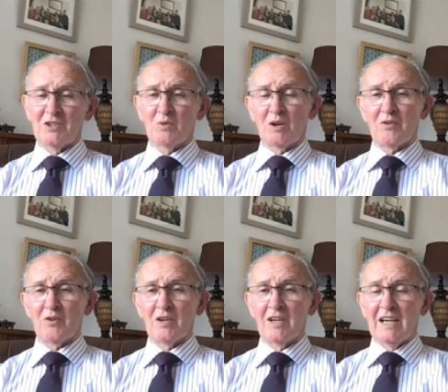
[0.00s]
work
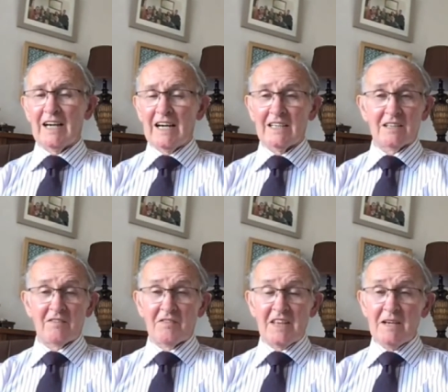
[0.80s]
through a, a
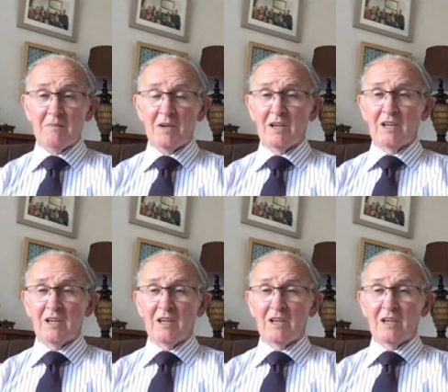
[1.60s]
theme,